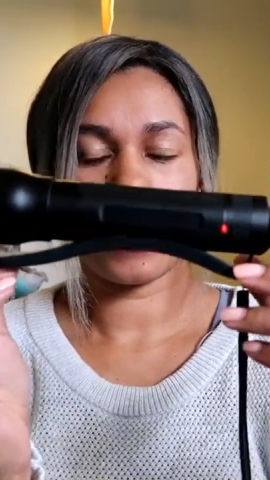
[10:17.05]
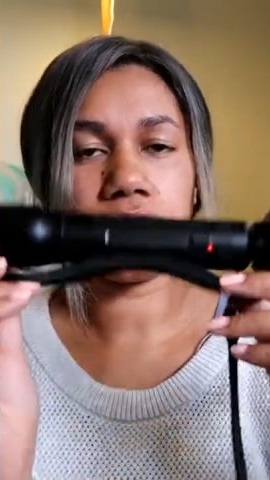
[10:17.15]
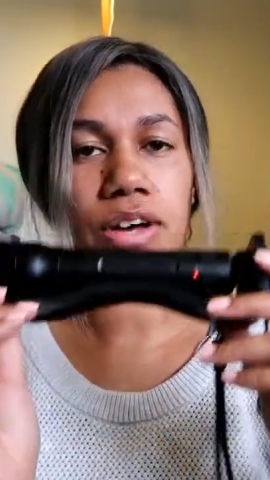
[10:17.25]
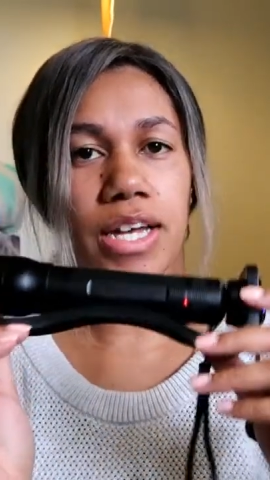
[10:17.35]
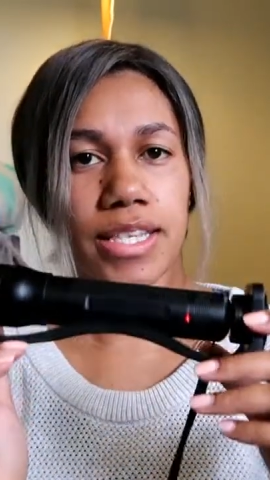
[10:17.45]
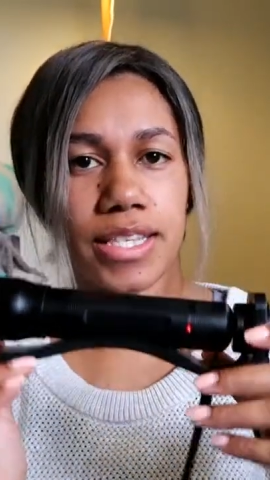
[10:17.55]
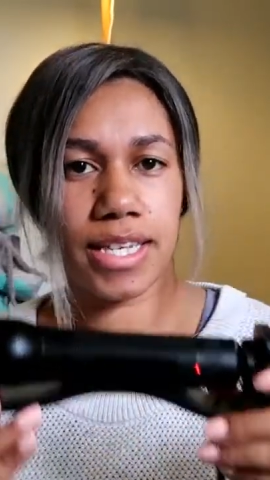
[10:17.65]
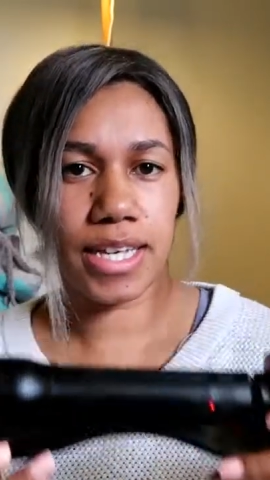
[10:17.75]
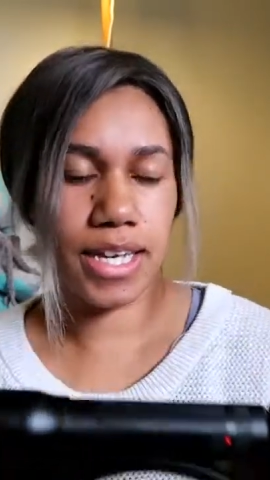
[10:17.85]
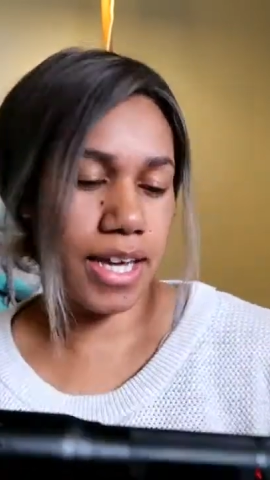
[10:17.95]
So I can
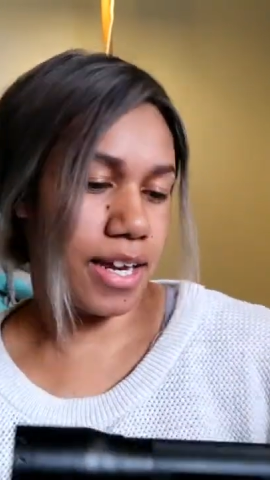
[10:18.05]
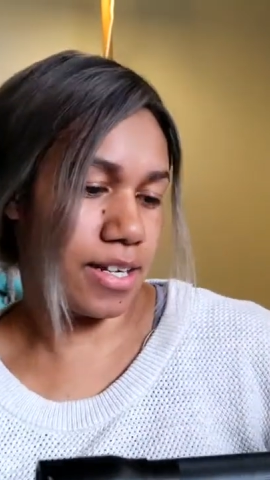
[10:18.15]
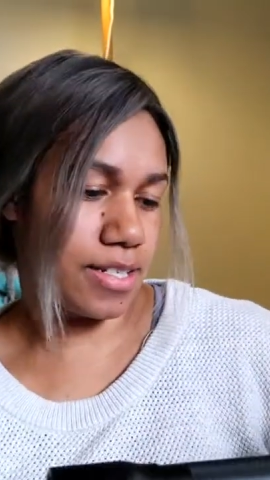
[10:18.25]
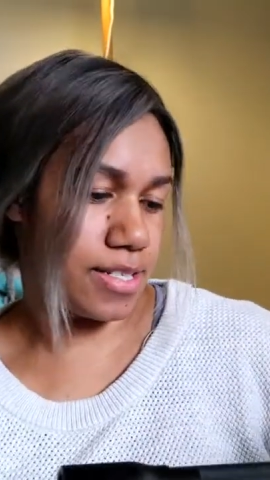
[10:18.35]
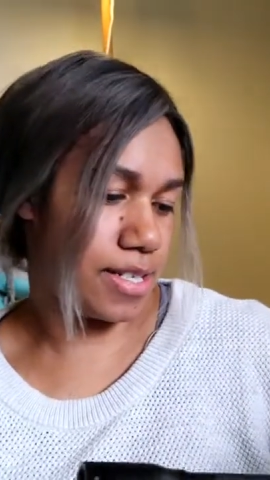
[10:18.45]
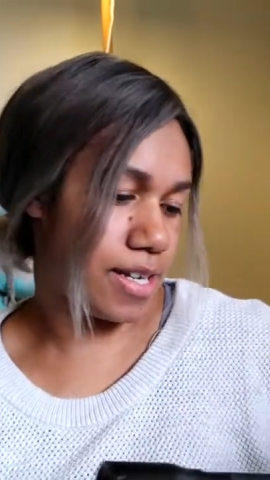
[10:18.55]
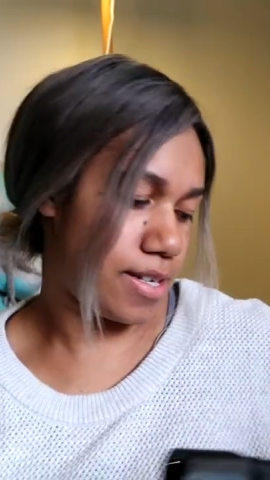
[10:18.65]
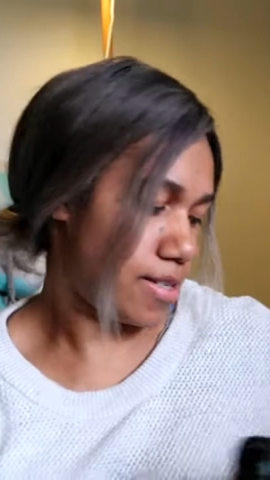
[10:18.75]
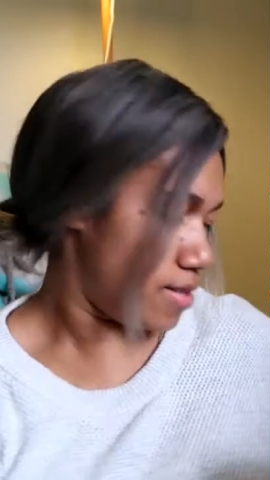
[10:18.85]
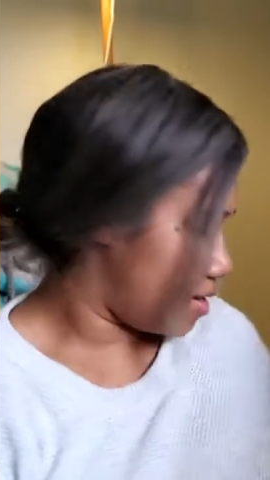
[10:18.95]
see and
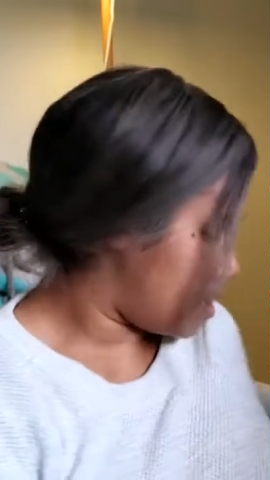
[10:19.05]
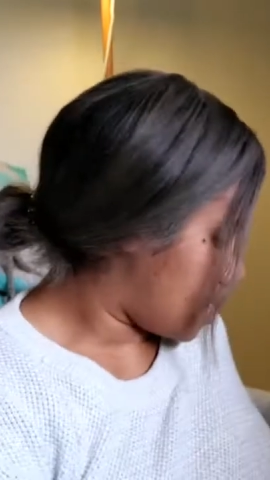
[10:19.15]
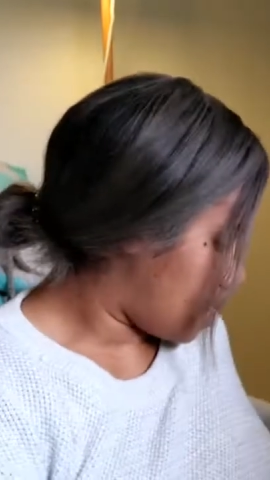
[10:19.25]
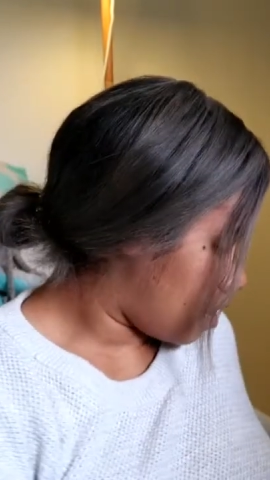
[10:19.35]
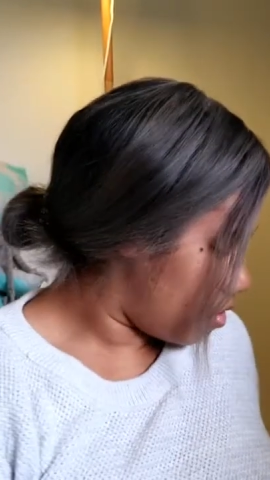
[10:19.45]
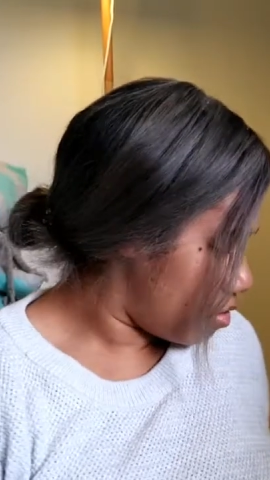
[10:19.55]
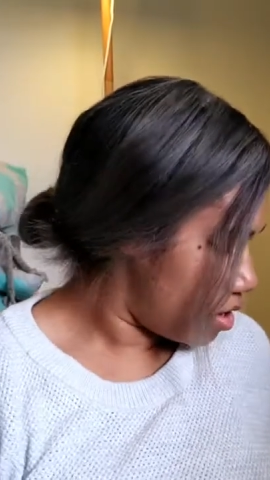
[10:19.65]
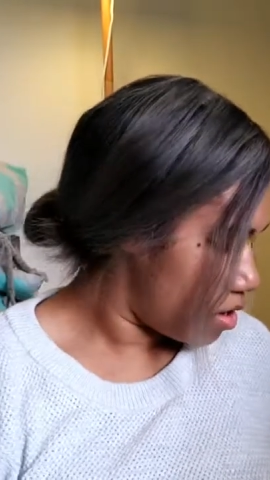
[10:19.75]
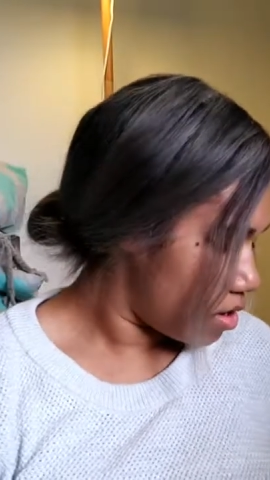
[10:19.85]
understand now